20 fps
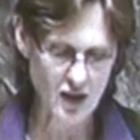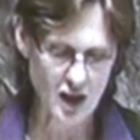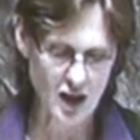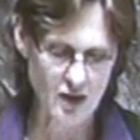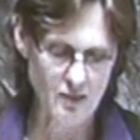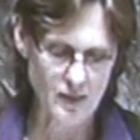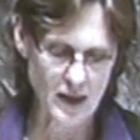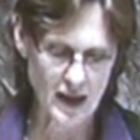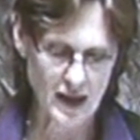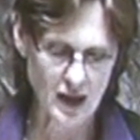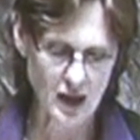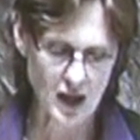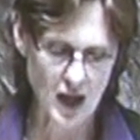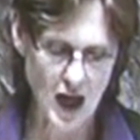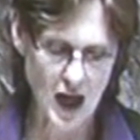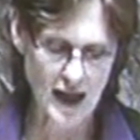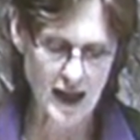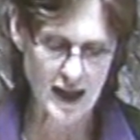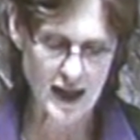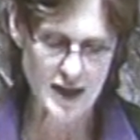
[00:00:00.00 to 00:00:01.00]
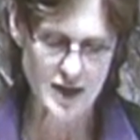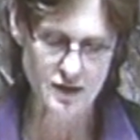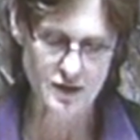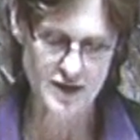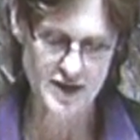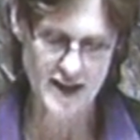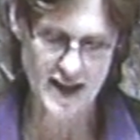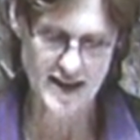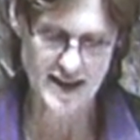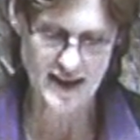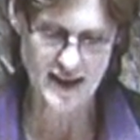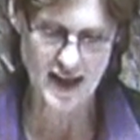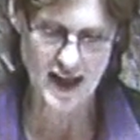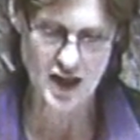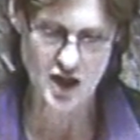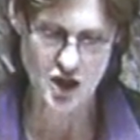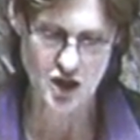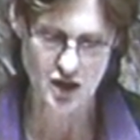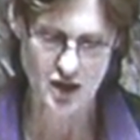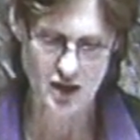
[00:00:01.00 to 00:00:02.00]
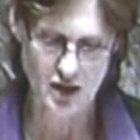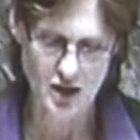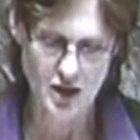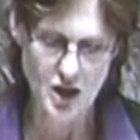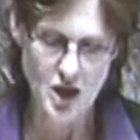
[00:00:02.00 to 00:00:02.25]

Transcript: governmental guidelines for designation.